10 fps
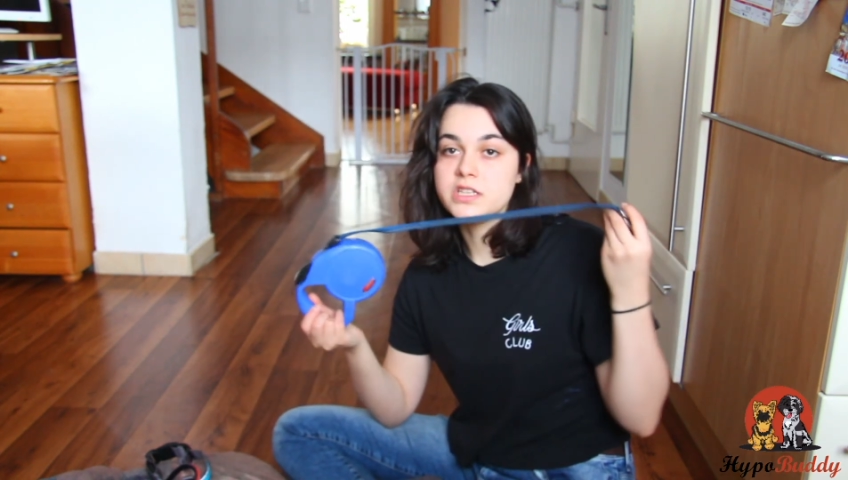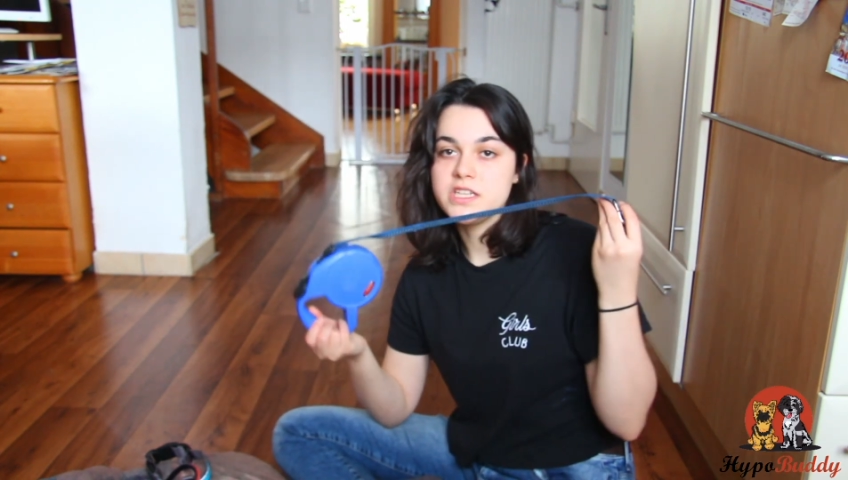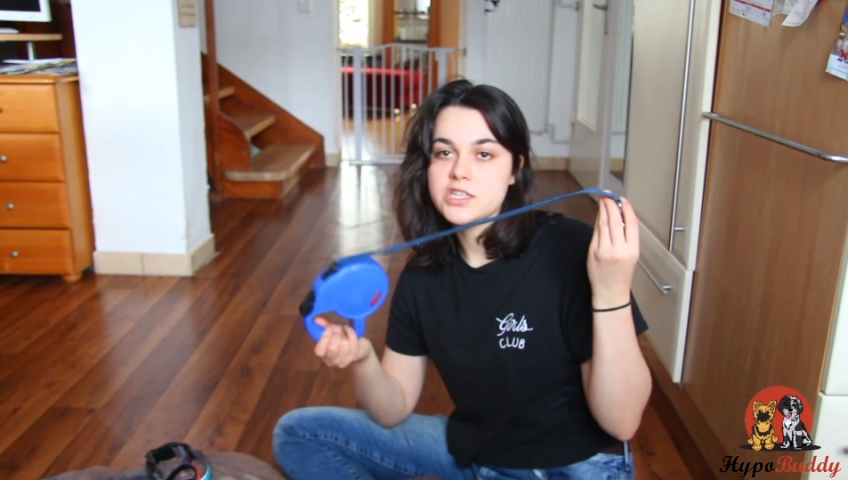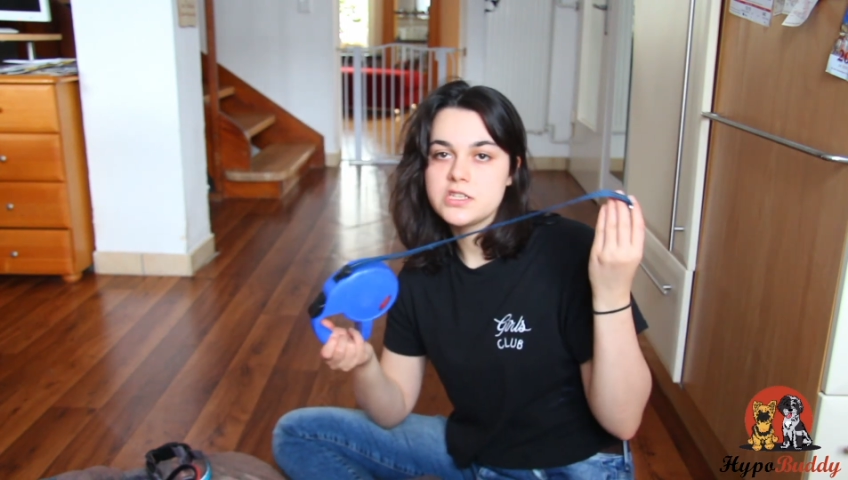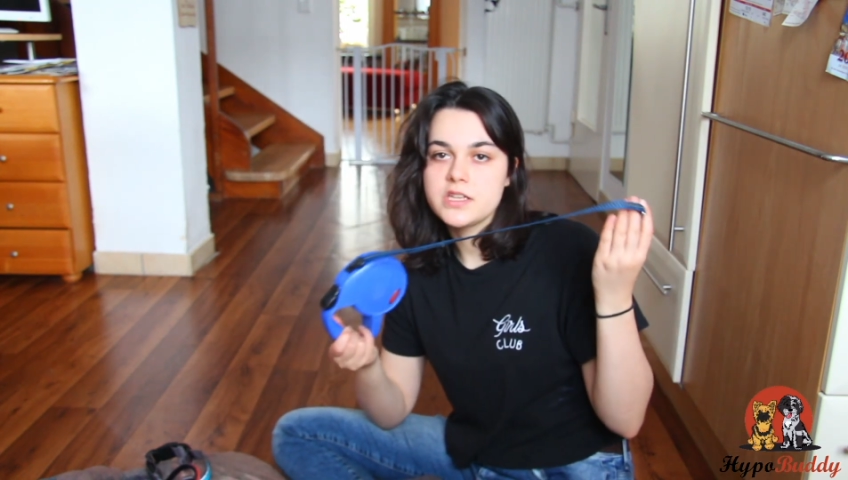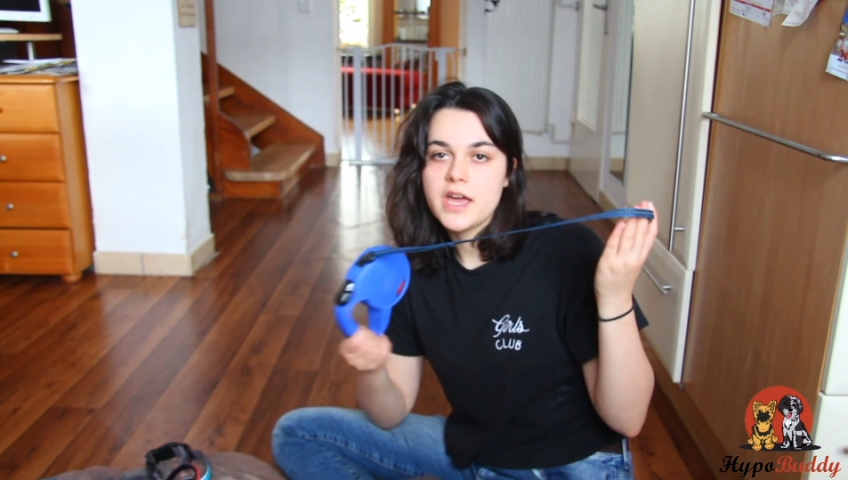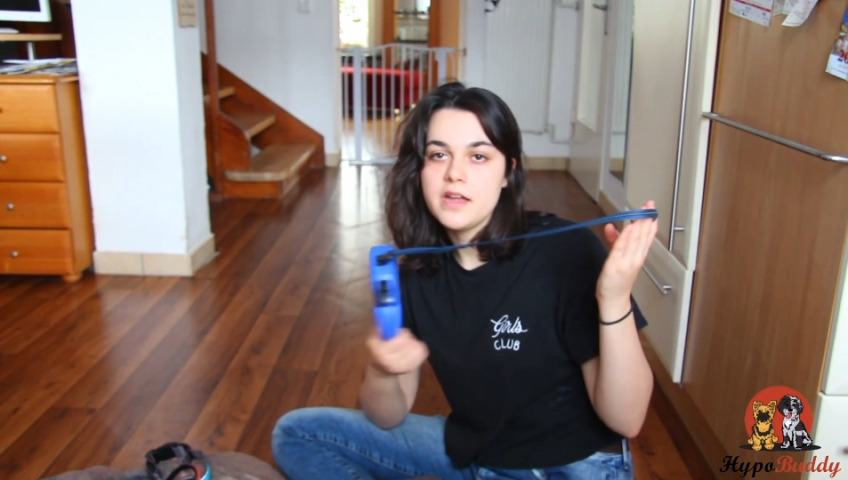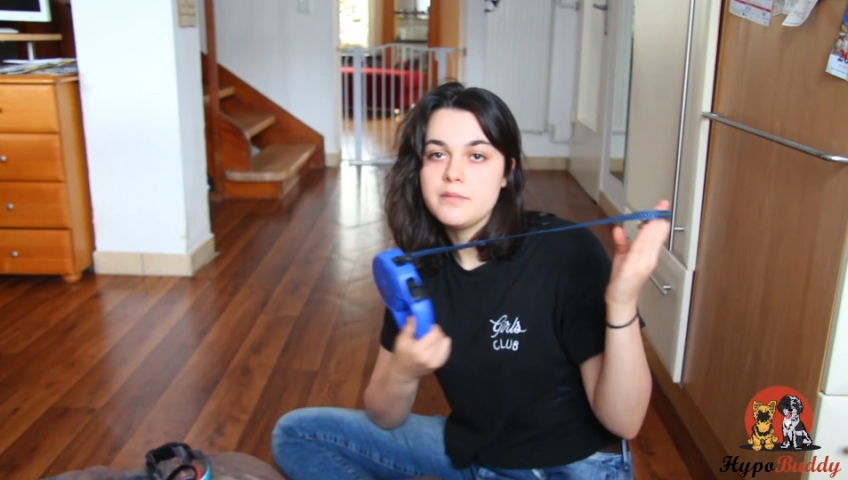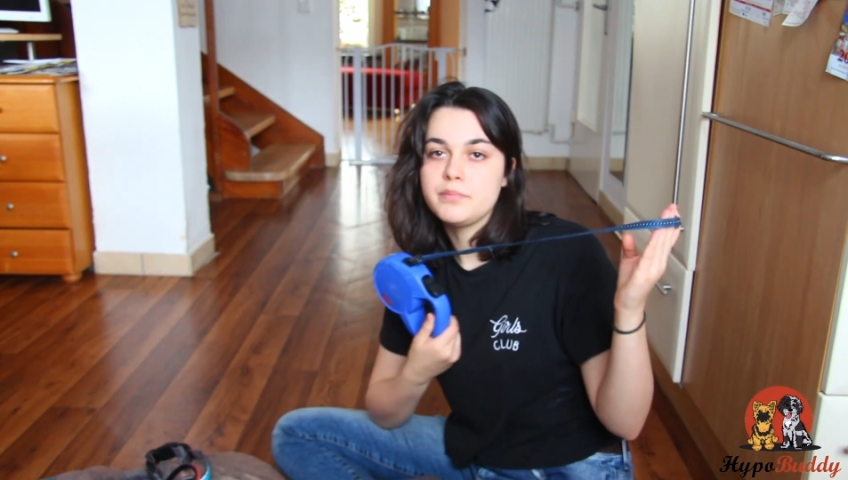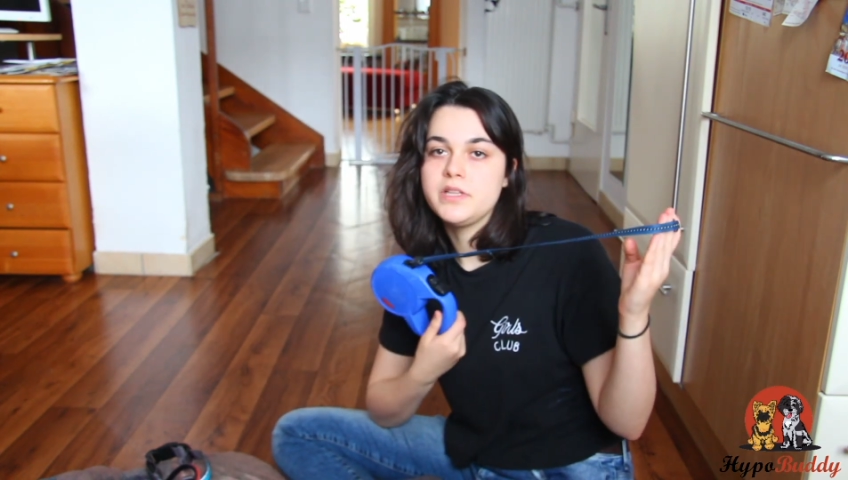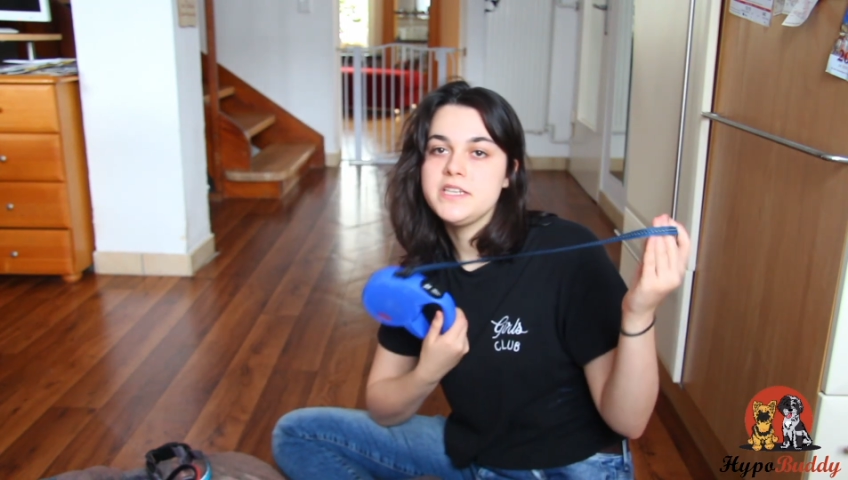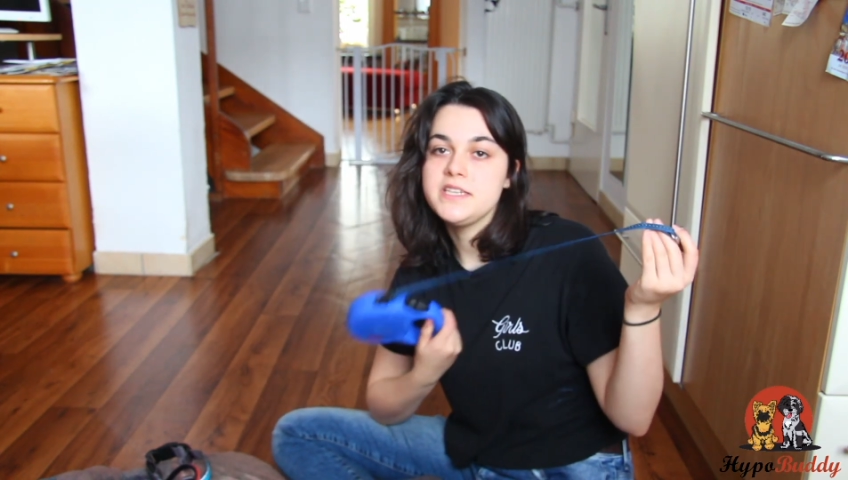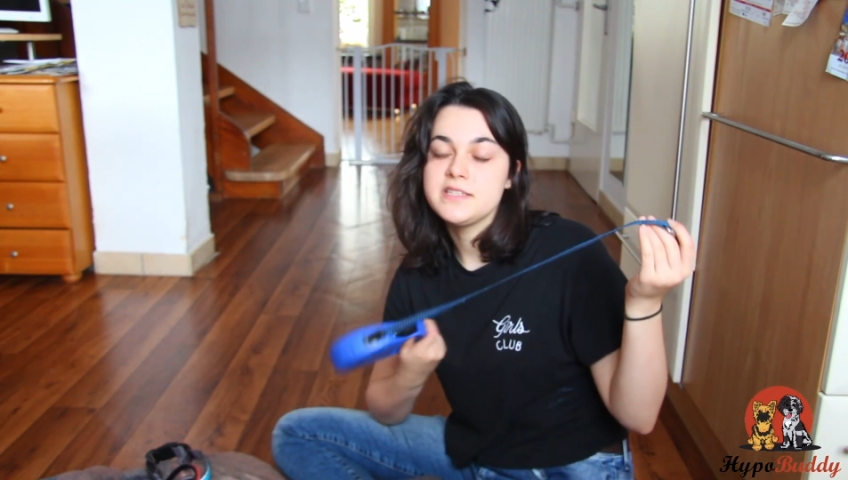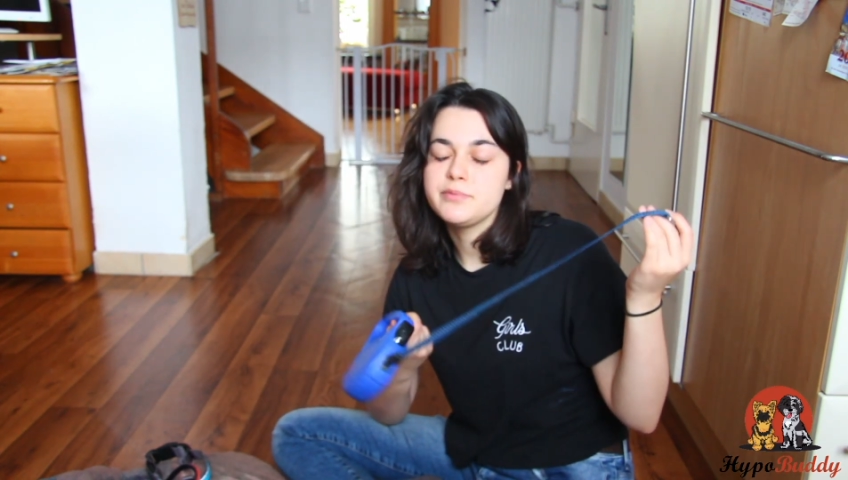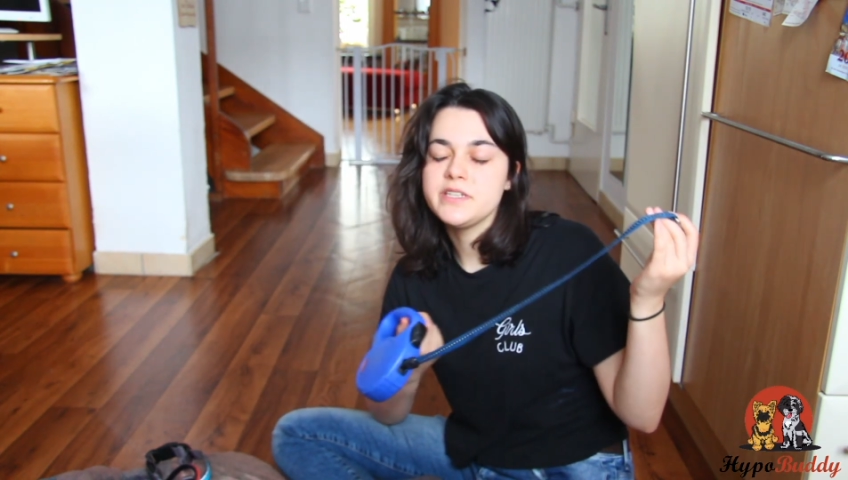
leash to get, please,